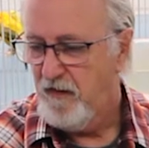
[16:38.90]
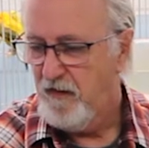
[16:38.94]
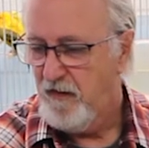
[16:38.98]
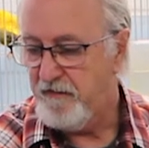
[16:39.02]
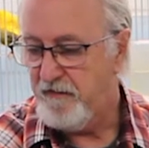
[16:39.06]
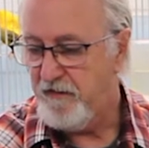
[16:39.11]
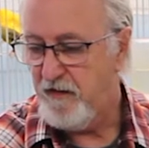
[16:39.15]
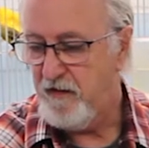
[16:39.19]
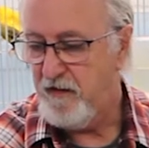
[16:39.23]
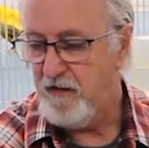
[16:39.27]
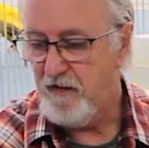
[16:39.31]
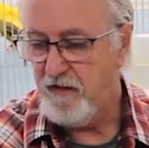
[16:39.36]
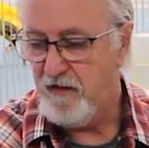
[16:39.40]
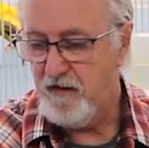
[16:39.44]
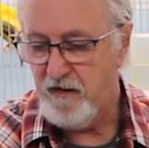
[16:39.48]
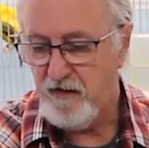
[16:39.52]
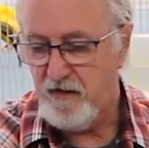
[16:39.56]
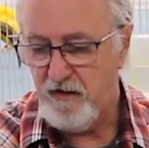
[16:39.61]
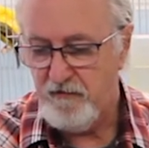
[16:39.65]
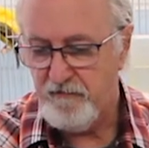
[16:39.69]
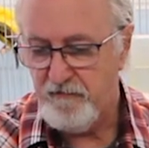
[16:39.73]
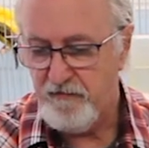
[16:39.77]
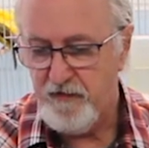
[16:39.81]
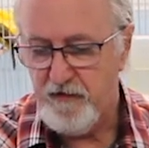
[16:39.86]
Then I
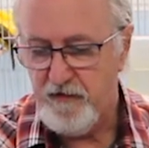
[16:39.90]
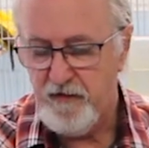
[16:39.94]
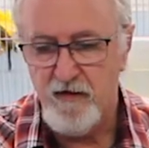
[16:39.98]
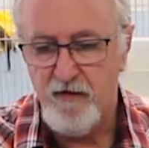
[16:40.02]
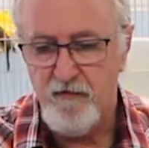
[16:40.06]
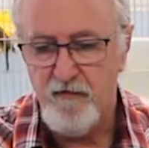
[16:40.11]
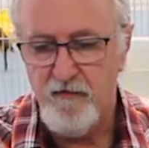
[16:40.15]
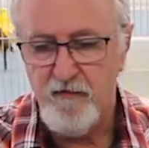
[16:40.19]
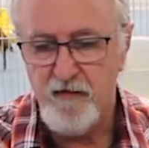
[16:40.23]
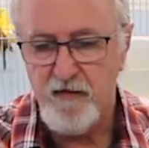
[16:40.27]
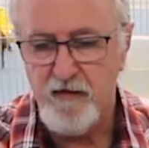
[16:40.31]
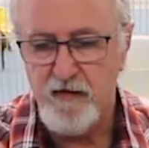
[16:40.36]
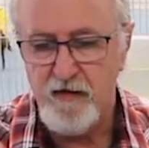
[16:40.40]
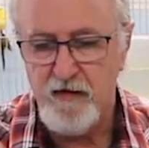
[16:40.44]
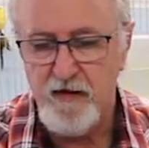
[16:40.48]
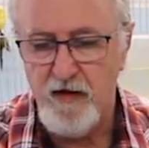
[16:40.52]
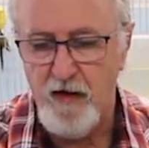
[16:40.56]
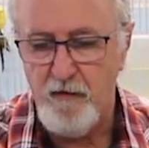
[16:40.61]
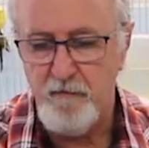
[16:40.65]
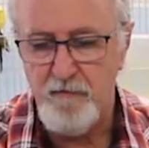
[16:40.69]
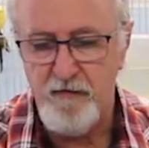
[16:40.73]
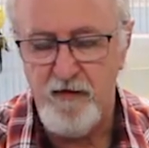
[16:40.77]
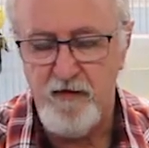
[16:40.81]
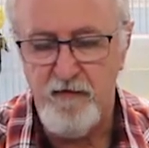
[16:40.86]
have a
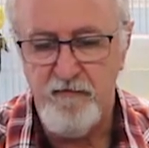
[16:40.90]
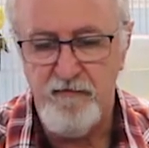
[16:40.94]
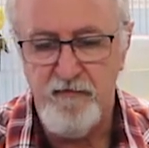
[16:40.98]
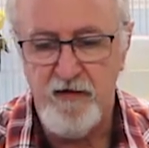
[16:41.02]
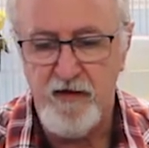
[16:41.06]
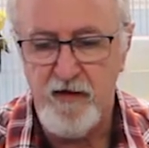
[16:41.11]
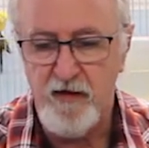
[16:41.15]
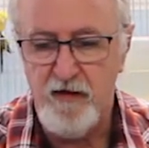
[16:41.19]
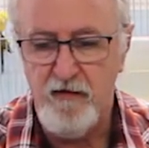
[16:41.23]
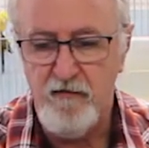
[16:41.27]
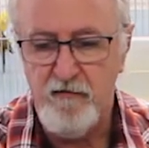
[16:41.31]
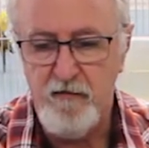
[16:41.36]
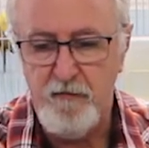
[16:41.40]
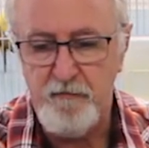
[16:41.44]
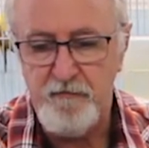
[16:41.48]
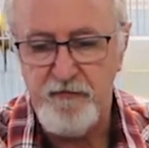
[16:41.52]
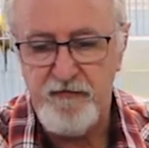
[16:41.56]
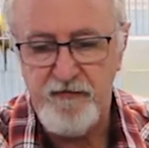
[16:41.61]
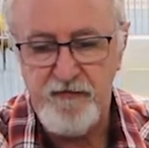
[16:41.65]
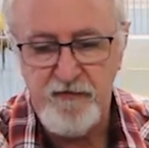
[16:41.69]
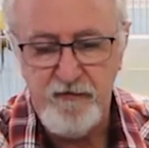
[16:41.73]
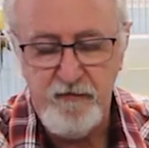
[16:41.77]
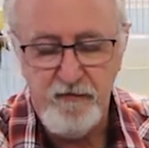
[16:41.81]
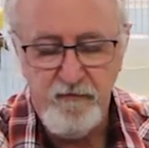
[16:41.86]
couple of little,
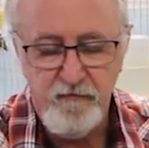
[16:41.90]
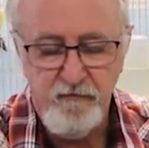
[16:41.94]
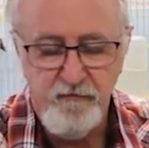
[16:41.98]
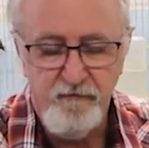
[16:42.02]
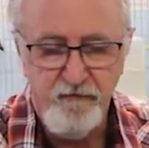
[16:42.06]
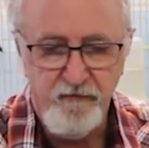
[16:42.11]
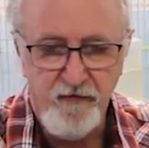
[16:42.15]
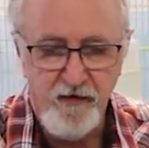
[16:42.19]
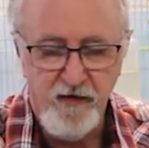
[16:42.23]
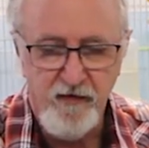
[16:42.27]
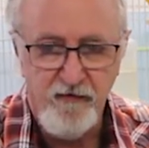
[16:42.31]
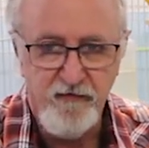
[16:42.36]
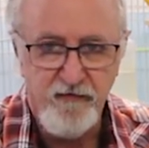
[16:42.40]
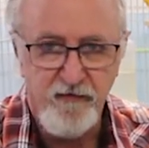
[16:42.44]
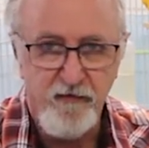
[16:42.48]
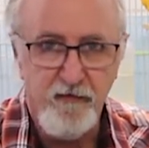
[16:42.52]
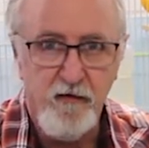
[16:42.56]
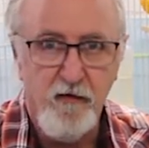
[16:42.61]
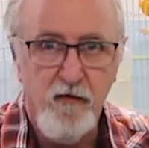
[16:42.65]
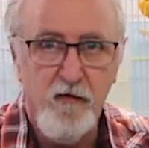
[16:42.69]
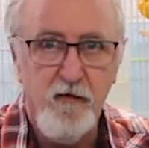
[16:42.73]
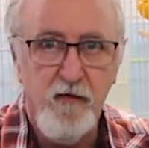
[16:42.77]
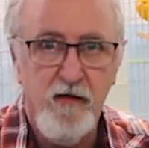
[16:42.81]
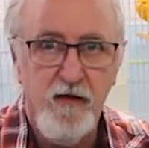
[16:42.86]
whoops, let's
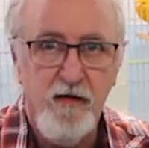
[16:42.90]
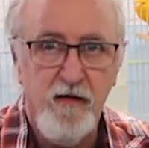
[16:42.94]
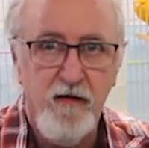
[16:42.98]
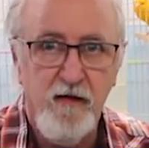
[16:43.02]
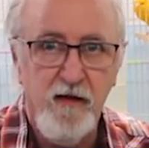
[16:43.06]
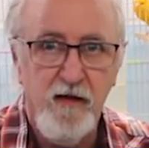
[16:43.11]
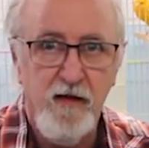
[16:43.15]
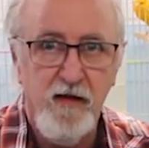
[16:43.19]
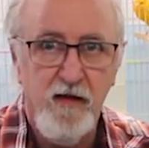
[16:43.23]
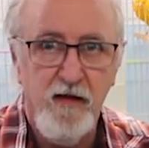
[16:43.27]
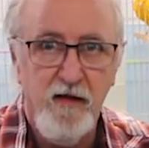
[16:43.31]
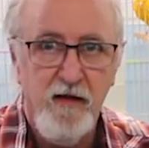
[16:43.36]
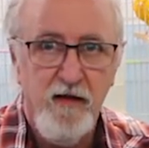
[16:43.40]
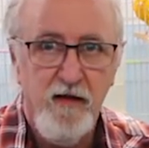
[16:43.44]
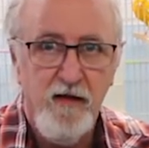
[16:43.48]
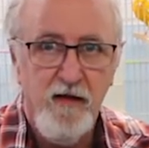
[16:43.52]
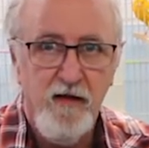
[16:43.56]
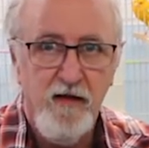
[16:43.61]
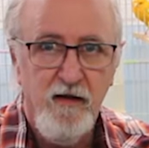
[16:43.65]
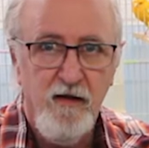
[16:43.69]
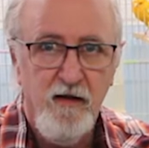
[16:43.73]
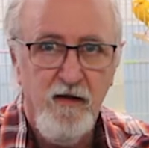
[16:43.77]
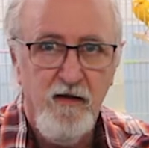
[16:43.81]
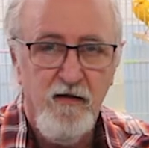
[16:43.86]
throw in the
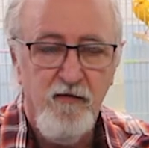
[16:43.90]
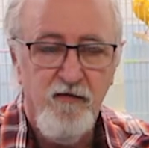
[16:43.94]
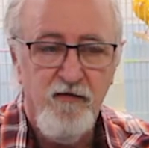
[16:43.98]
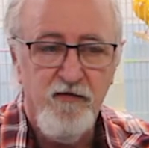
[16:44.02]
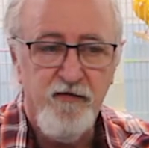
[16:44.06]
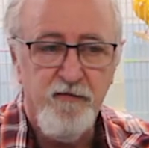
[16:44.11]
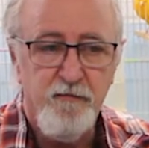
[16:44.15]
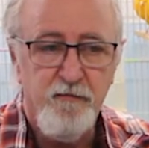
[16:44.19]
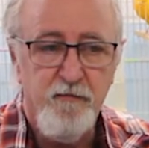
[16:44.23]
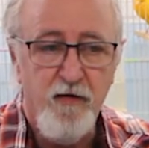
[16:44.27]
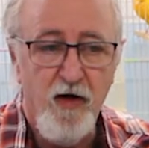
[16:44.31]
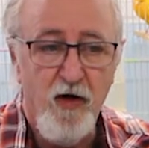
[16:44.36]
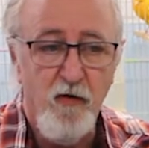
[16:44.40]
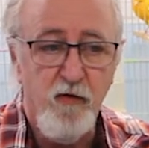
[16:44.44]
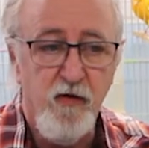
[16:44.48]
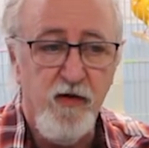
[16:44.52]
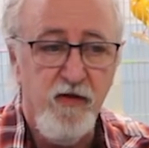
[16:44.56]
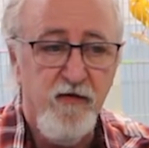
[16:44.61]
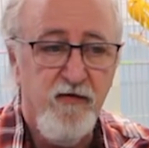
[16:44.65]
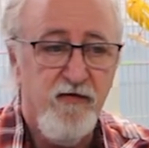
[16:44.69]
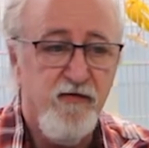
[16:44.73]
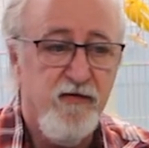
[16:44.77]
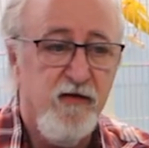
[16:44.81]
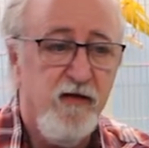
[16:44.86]

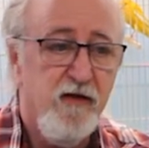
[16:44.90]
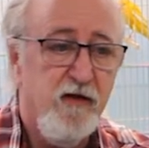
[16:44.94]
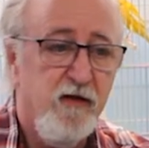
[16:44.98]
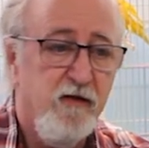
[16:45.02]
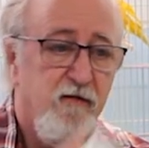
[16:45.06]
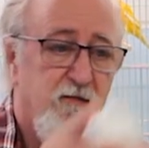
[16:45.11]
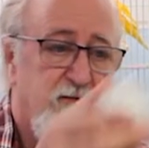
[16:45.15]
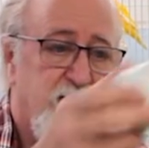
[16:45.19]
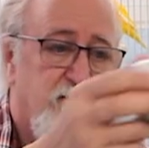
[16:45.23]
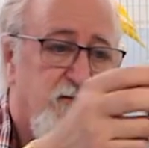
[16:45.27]
sprouted seed.